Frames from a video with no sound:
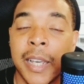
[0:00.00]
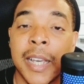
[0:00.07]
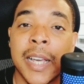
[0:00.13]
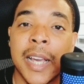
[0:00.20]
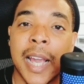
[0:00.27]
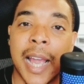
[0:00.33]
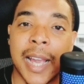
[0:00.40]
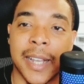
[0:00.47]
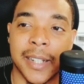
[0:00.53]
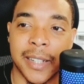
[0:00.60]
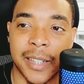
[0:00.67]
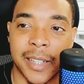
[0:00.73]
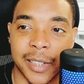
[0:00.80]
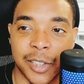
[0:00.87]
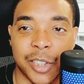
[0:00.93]
and
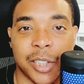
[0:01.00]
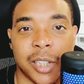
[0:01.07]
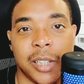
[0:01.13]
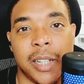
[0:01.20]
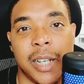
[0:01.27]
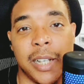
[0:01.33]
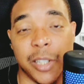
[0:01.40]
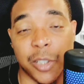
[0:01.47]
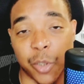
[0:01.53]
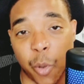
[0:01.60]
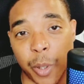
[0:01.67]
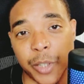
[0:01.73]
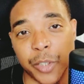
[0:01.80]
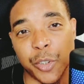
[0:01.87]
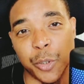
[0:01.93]
this is going
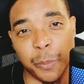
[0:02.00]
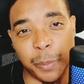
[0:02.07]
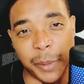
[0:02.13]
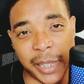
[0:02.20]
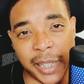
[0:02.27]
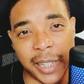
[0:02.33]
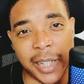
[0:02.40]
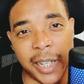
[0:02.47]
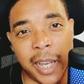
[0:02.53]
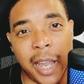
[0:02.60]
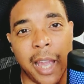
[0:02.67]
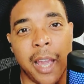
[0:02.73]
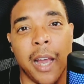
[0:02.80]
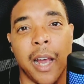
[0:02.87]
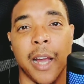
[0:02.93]
to be
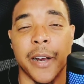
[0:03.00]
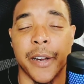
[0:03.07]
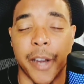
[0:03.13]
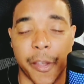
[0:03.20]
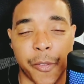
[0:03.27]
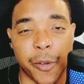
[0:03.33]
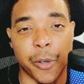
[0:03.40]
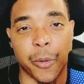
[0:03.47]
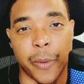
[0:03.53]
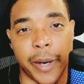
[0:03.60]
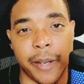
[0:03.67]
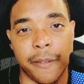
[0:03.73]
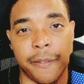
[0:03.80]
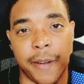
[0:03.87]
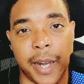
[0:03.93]
another great
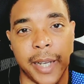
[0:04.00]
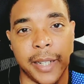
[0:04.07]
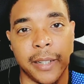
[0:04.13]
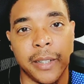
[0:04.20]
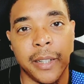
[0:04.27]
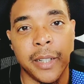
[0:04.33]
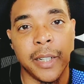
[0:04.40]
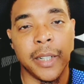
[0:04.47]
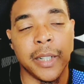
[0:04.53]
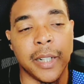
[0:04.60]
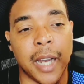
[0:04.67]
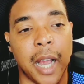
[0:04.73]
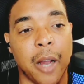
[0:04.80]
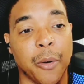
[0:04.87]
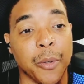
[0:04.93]
fight.
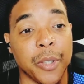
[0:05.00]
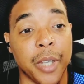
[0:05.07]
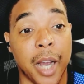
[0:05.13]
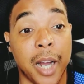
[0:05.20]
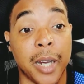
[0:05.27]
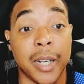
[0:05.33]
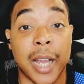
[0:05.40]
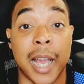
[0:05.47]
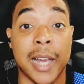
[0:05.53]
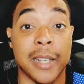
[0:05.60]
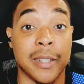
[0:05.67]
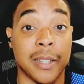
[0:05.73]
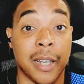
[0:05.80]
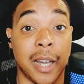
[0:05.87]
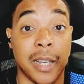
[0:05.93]
Now, Yan has
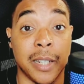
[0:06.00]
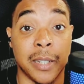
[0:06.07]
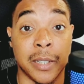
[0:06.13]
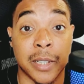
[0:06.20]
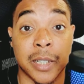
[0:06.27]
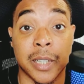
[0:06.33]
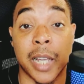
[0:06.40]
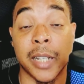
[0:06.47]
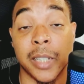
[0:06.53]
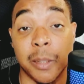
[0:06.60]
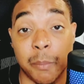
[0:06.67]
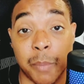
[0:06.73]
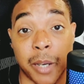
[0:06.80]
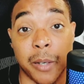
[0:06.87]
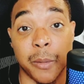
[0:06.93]
a slightly
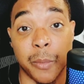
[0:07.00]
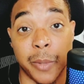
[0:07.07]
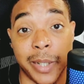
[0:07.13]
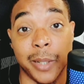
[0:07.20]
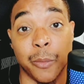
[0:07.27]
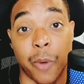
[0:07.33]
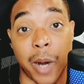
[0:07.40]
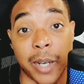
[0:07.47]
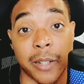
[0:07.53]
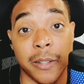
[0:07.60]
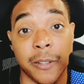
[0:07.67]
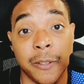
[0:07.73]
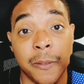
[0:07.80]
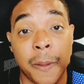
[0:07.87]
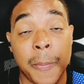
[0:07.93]
better winning record
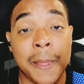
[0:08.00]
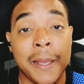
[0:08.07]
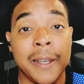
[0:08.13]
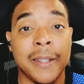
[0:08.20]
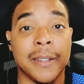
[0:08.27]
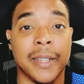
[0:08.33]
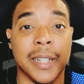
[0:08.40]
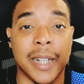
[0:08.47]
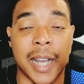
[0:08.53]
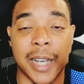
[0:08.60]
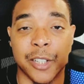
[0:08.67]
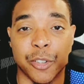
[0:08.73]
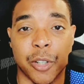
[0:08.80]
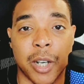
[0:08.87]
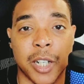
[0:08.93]
than
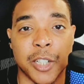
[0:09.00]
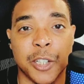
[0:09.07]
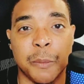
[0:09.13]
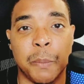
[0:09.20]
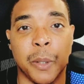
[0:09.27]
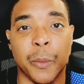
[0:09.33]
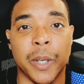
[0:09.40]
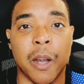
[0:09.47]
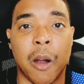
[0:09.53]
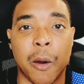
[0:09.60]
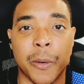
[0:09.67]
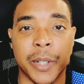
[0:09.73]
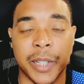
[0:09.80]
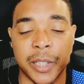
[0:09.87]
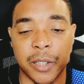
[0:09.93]
Andrade, but we
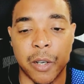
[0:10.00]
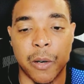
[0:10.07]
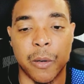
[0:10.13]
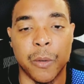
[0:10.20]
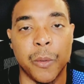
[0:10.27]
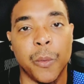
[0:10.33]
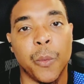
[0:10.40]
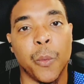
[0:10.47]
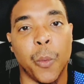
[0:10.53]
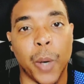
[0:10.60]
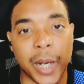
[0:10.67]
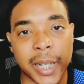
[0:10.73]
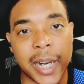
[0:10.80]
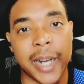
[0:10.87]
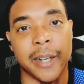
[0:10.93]
already know what
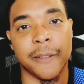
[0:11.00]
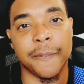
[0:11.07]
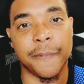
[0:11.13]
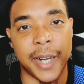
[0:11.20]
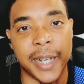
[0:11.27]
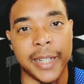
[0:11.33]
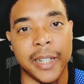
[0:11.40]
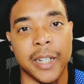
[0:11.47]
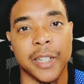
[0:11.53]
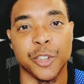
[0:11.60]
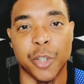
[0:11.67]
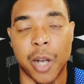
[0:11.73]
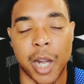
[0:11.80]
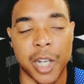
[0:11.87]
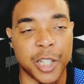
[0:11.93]
kind of fight
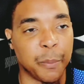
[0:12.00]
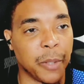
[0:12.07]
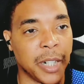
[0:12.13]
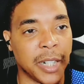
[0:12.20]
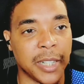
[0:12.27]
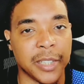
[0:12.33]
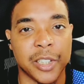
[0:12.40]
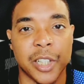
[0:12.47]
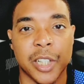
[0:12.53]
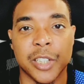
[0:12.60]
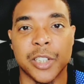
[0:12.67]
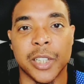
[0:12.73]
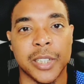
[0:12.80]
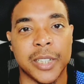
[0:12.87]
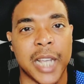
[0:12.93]
Andrade brings to the
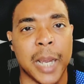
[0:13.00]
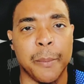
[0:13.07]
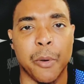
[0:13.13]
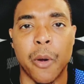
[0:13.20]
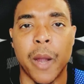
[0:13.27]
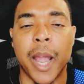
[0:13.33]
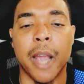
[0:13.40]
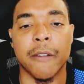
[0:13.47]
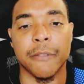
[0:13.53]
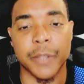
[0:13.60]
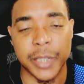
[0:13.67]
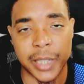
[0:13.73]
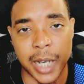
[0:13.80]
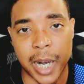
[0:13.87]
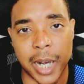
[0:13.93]
table every
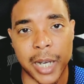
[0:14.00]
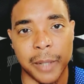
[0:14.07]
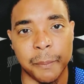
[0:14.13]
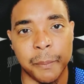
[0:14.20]
time.